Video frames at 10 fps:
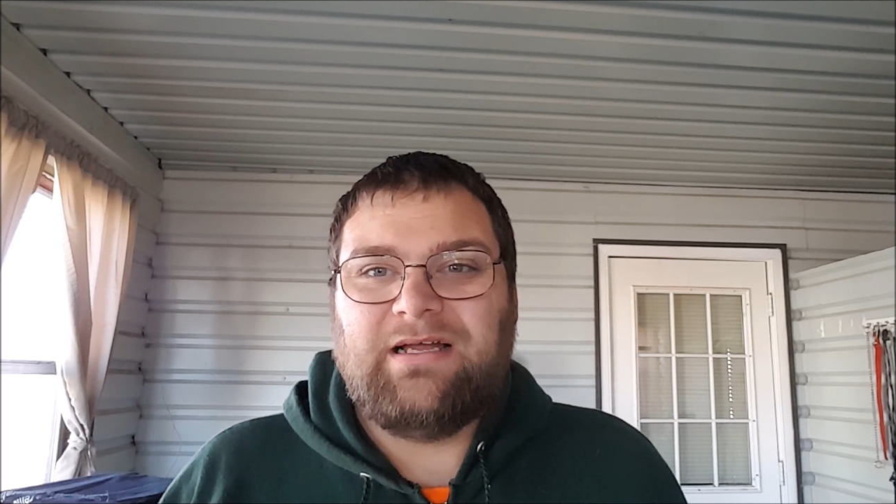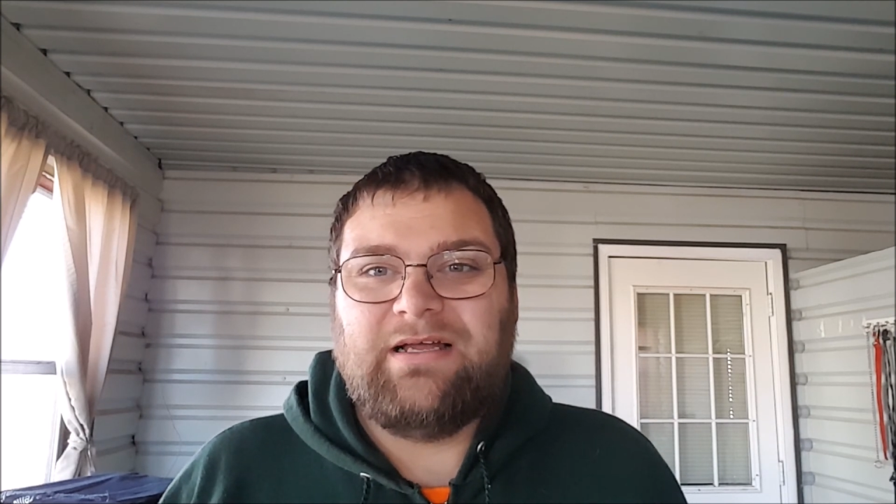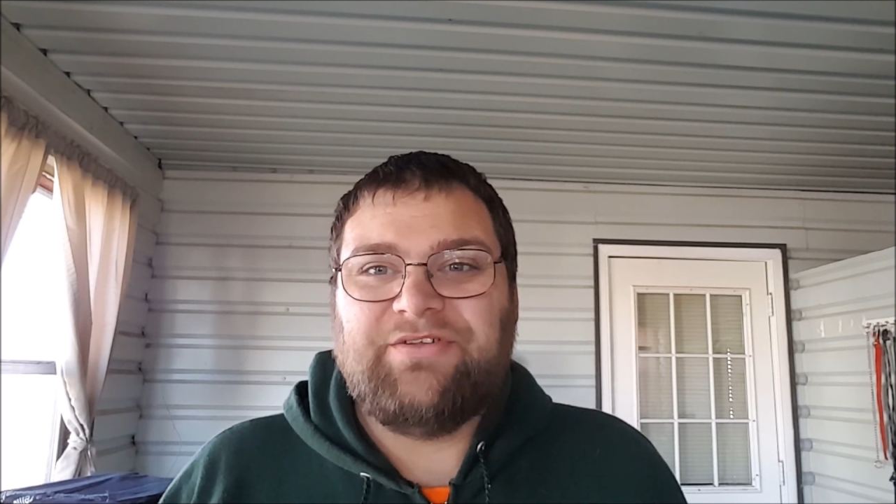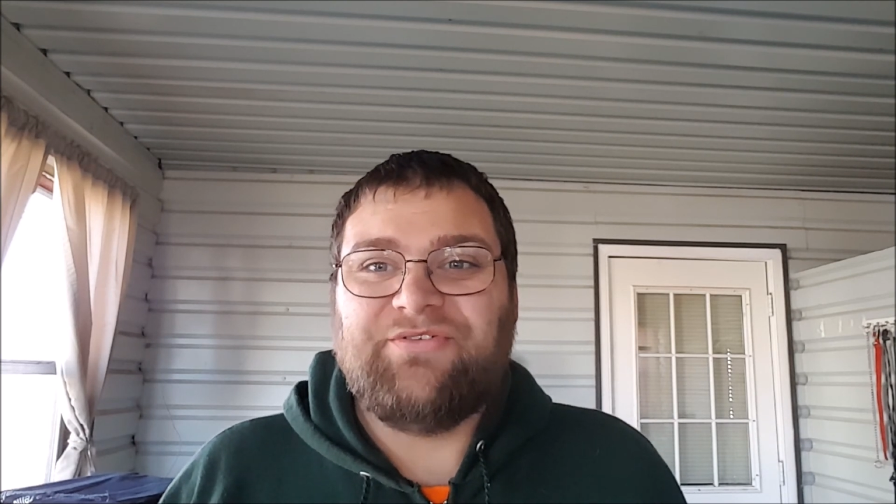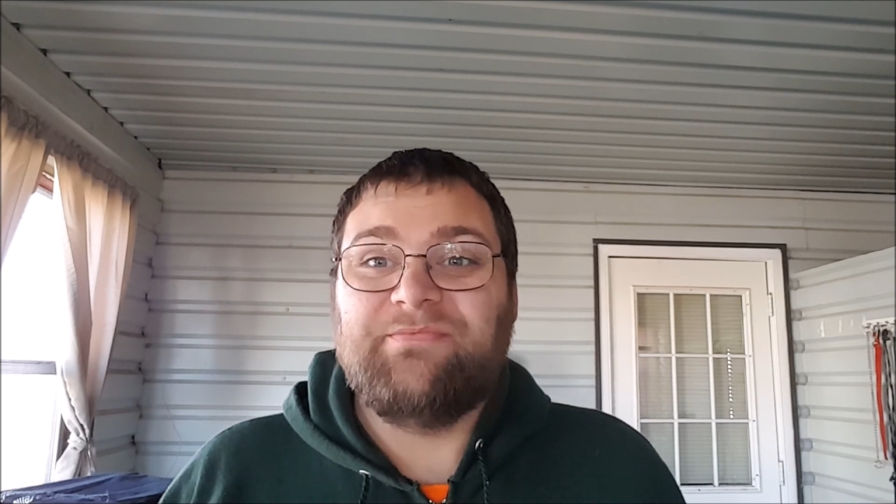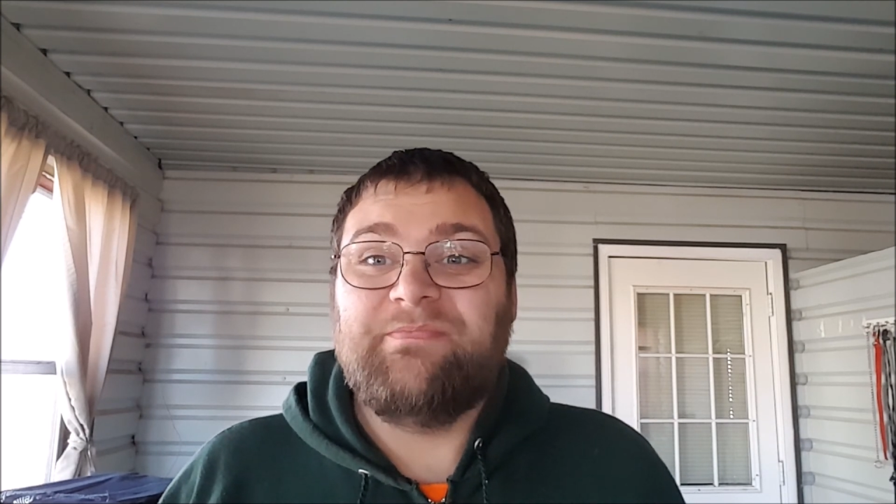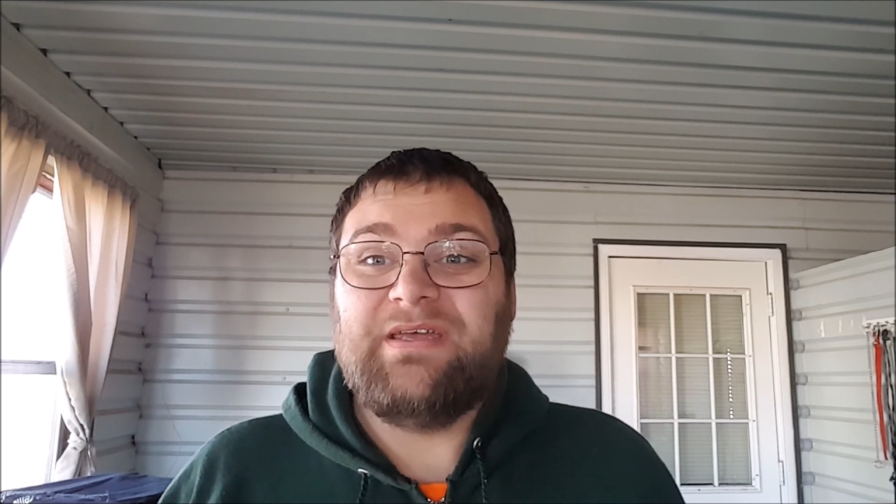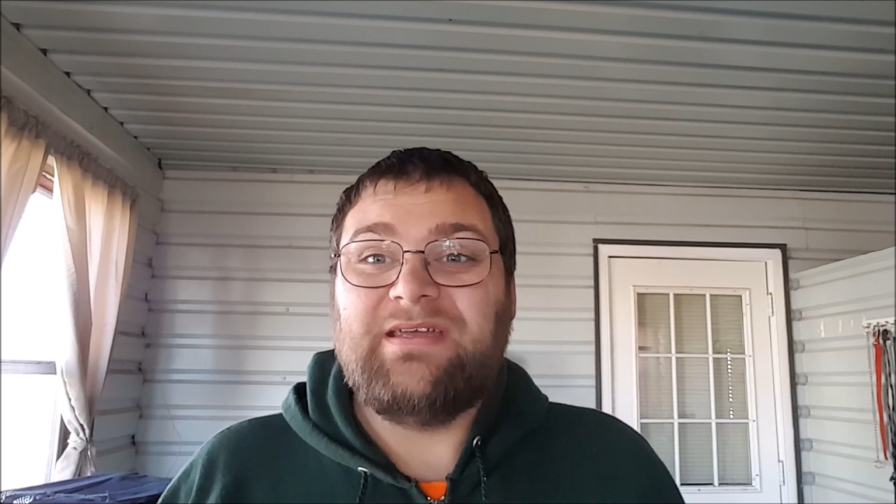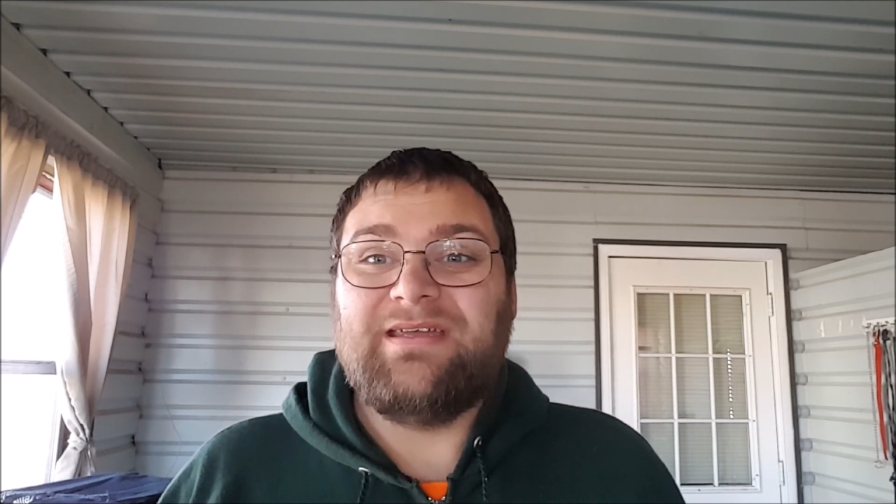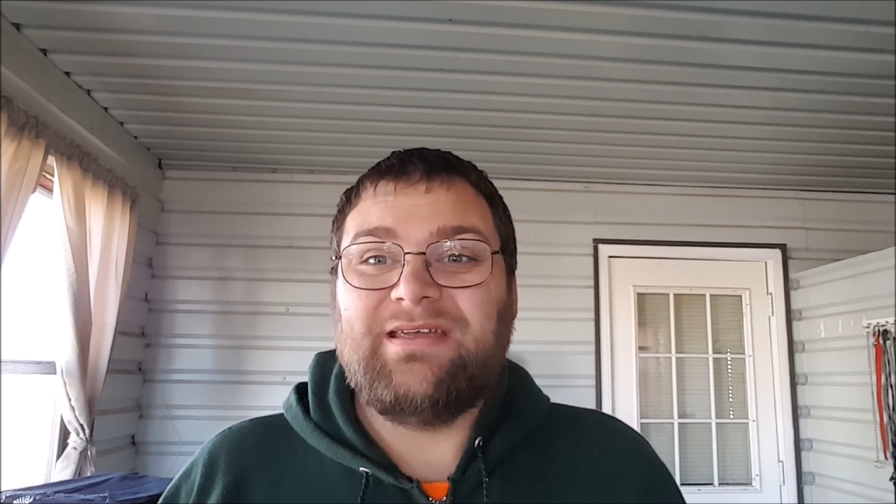us
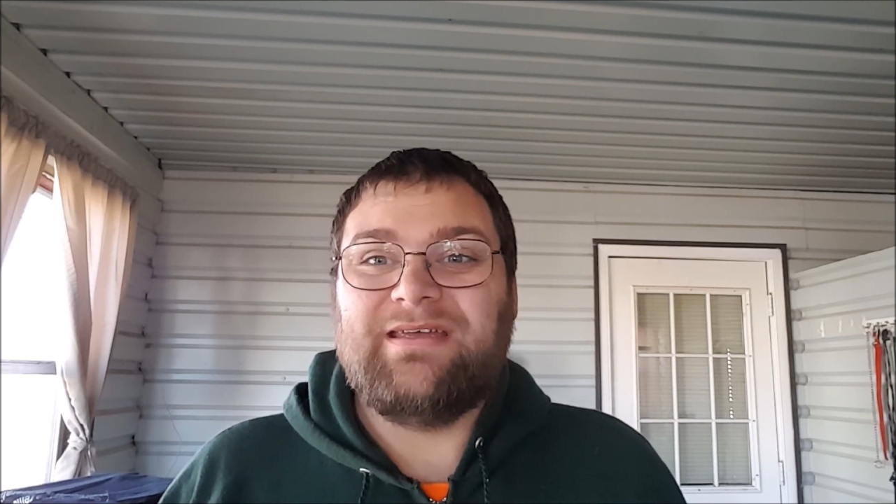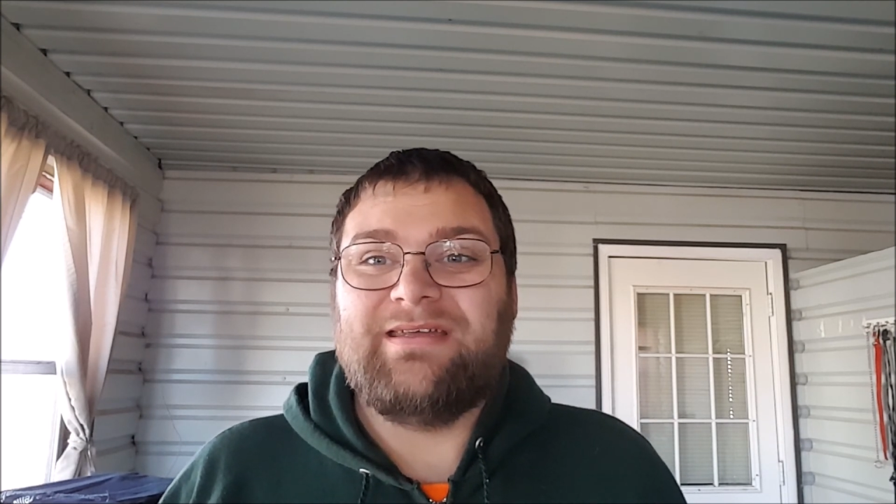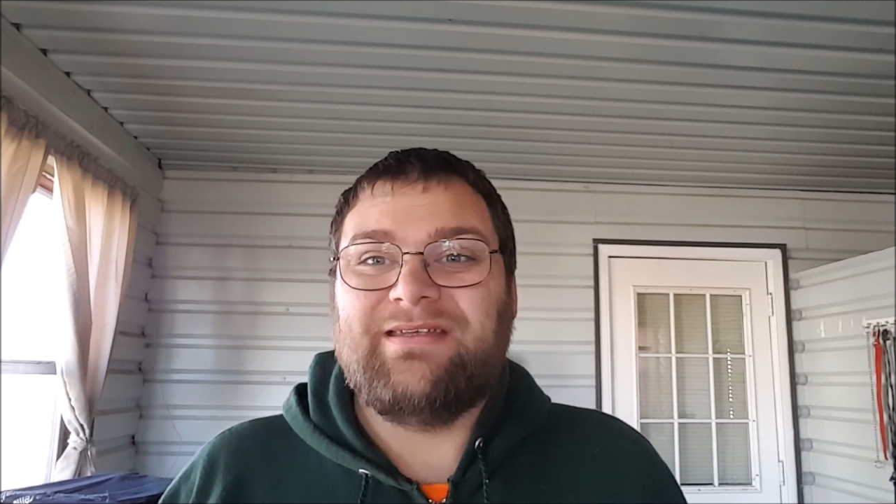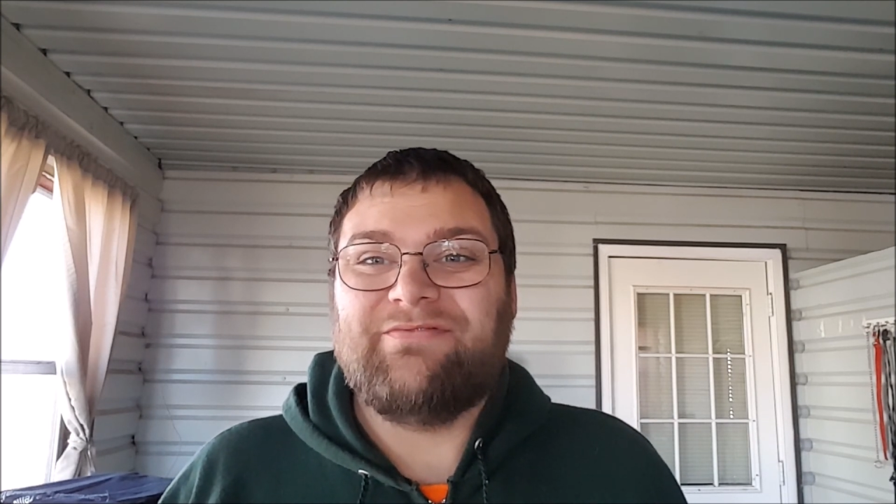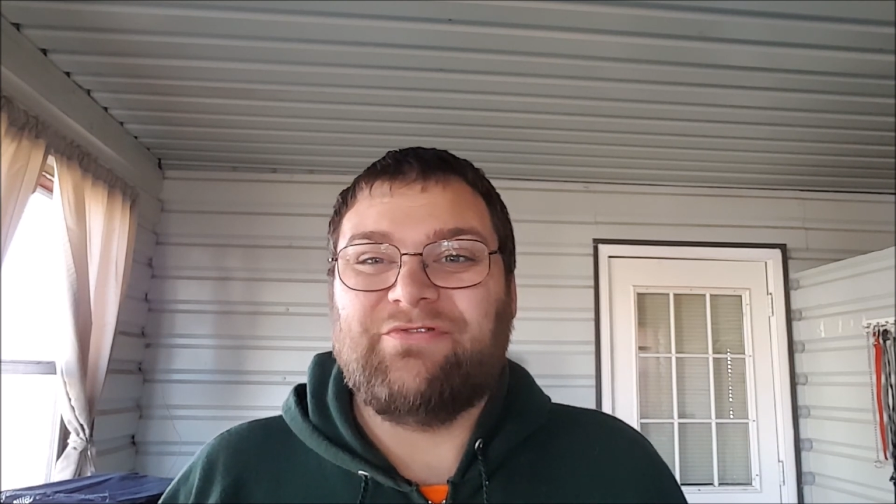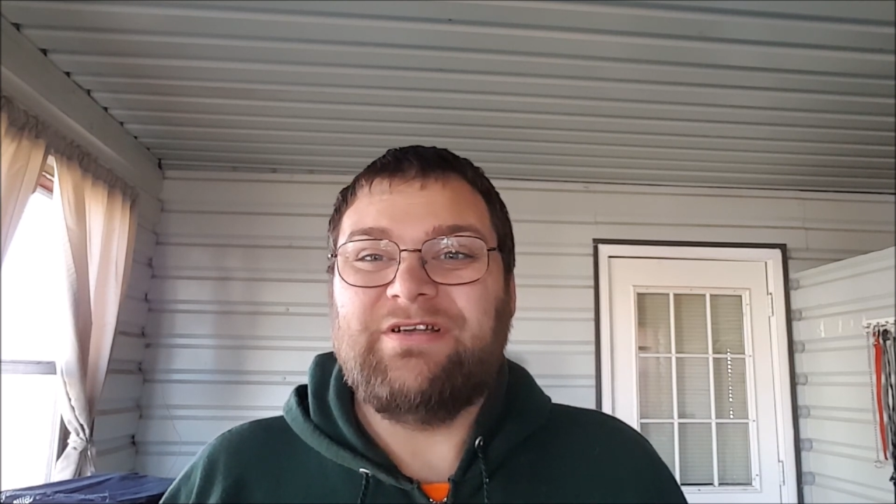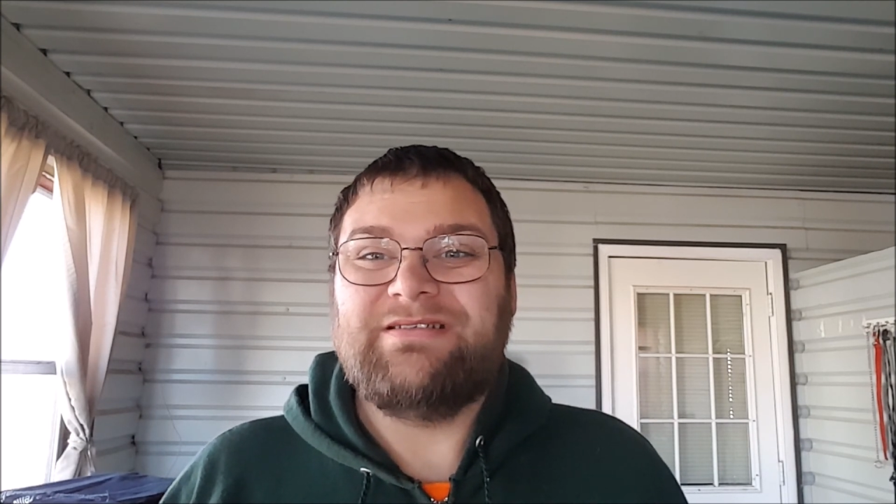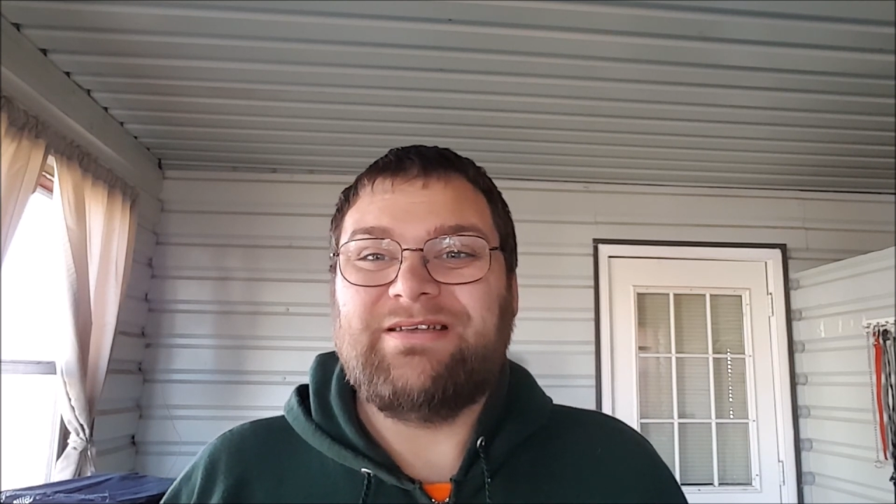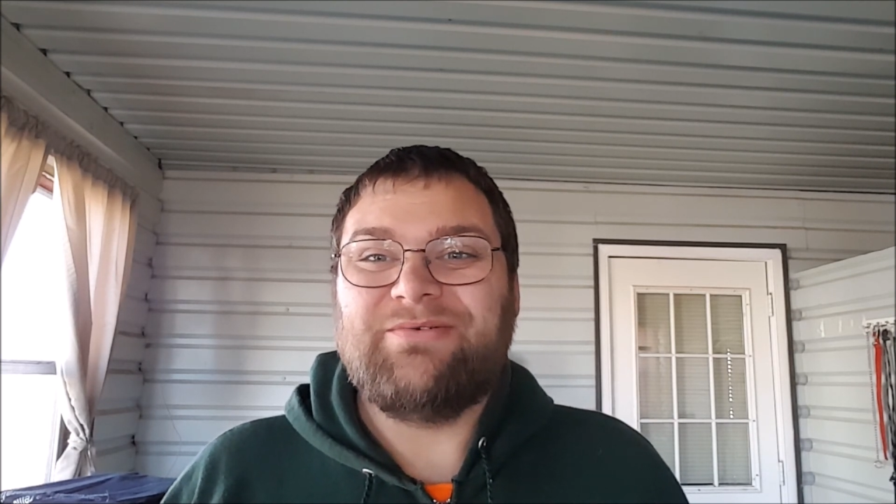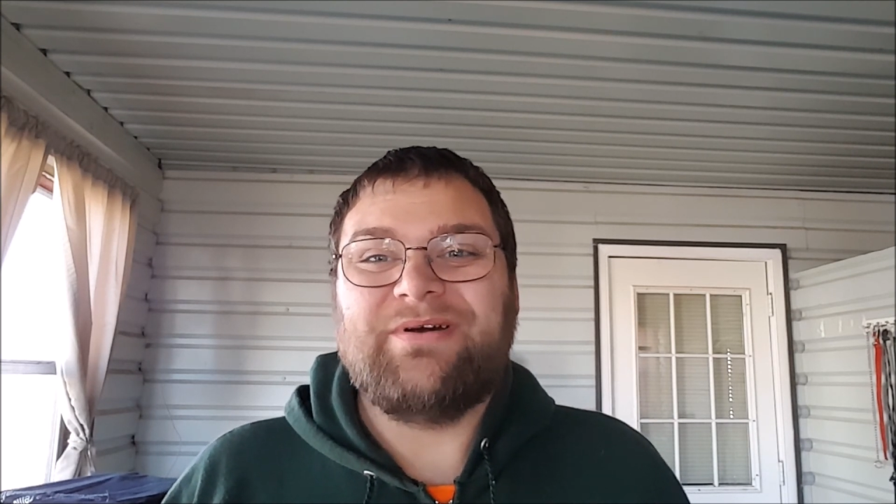being in freezing